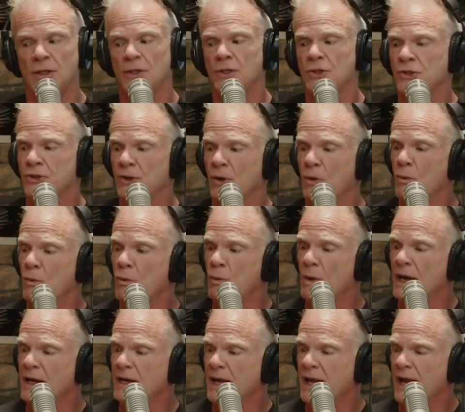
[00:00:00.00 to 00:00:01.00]
So
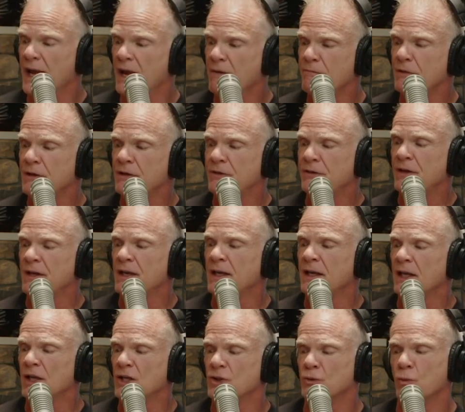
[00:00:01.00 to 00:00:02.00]
when
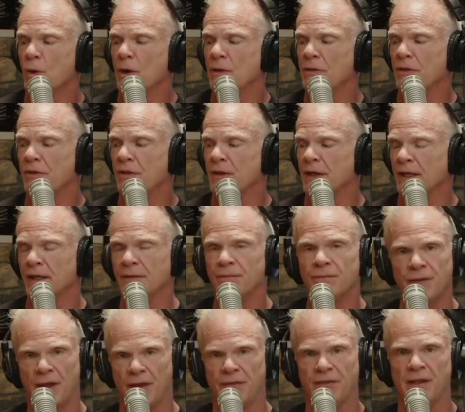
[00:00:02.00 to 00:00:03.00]
everything is one thing,
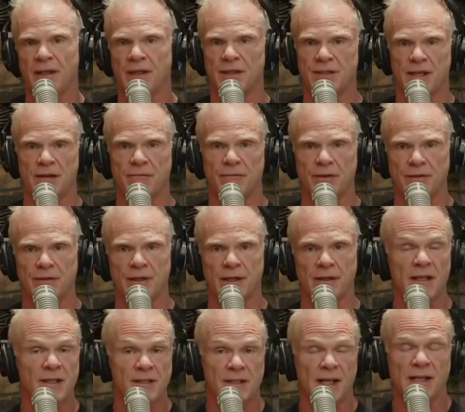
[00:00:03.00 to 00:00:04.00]
nothing is
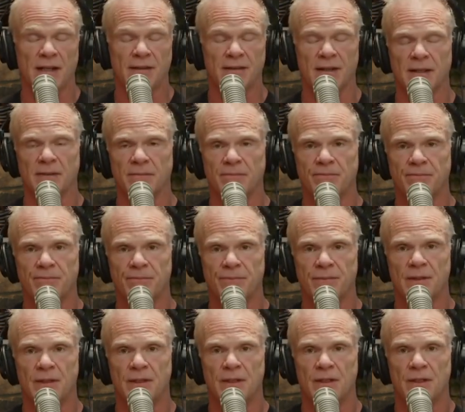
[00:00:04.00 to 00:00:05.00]
everything, is anything.
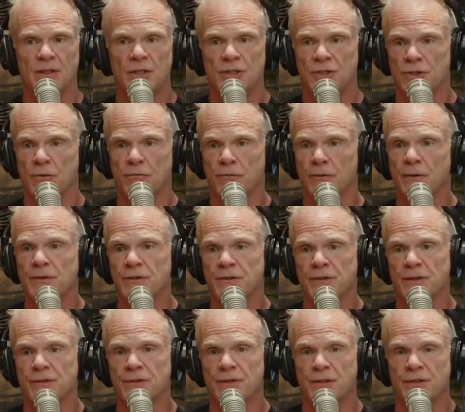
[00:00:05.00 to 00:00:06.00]
So for
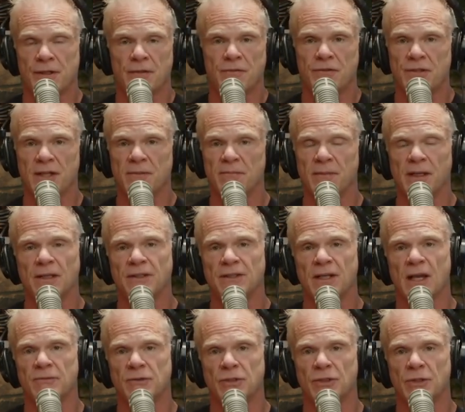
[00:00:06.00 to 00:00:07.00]
instance, as I've said many
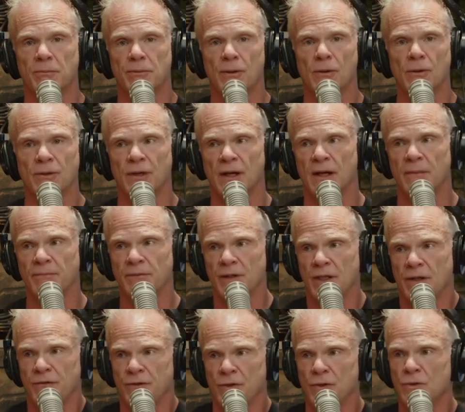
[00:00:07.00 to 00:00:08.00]
times in the program,
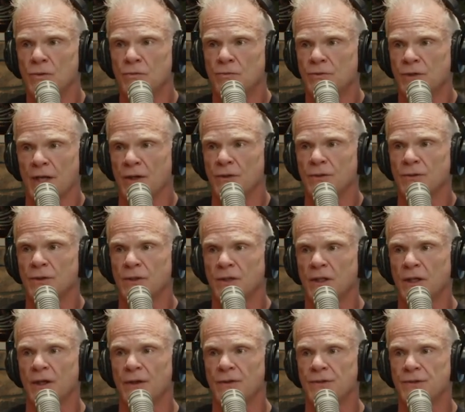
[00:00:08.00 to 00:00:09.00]
if you tell your
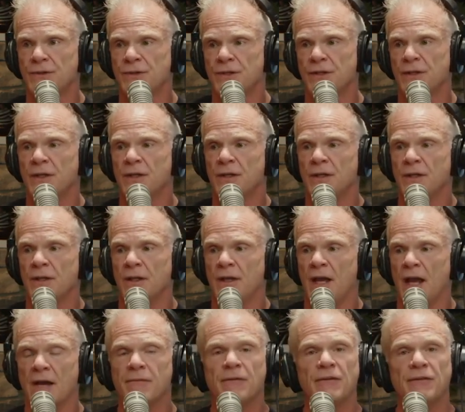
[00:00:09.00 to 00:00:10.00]
kids
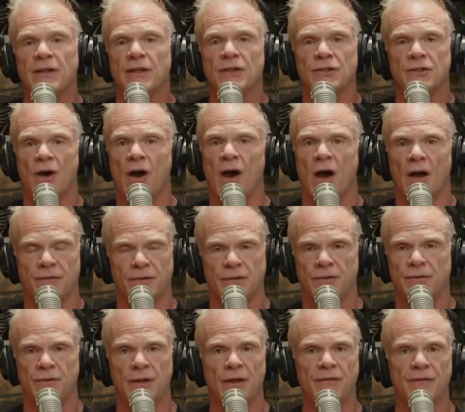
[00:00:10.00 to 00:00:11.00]
everything is hot,
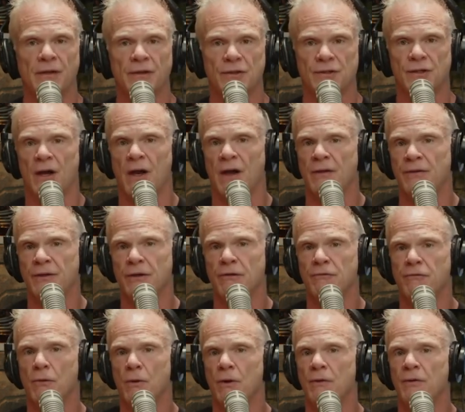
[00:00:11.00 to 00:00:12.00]
nothing is hot,
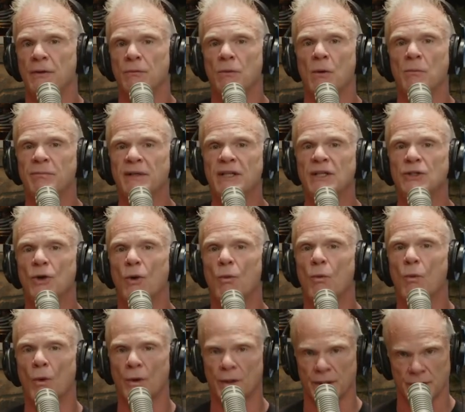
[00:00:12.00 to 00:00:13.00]
therefore there will be no
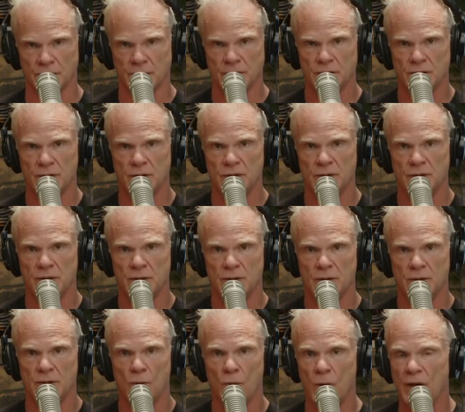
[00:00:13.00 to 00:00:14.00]
warning
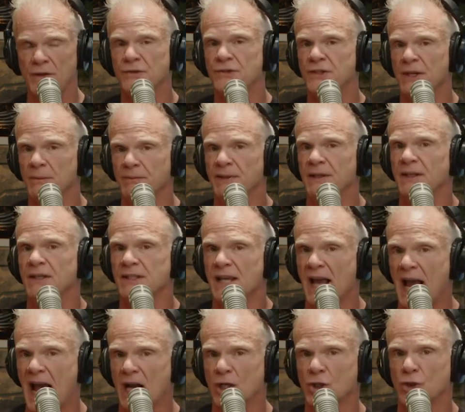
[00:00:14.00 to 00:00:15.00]
when something is
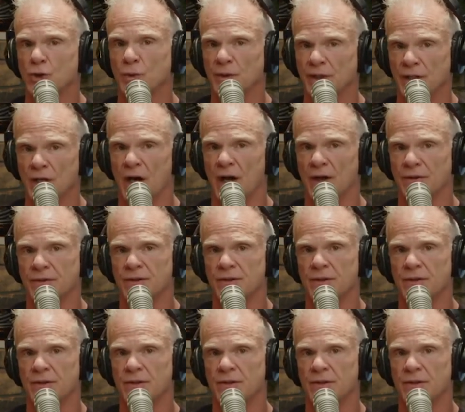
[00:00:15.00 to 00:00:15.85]
actually hot.